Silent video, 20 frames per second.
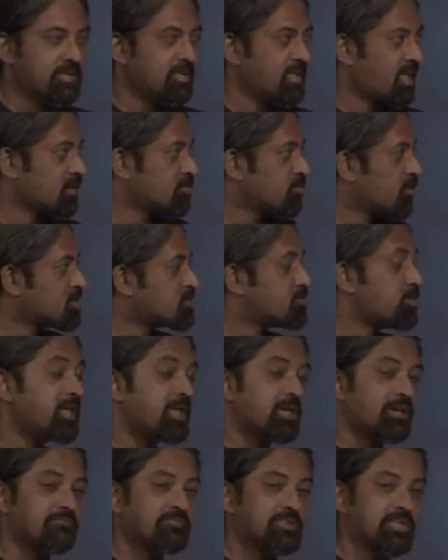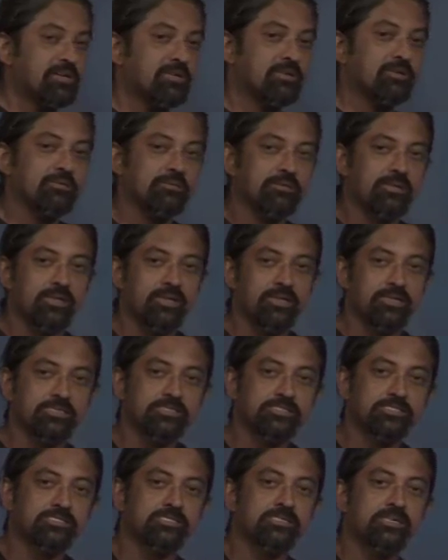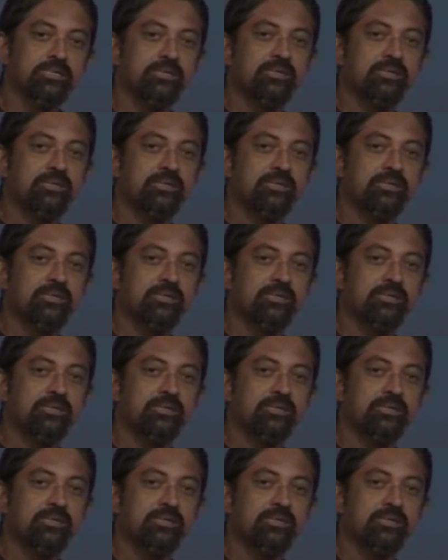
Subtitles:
And what we have done is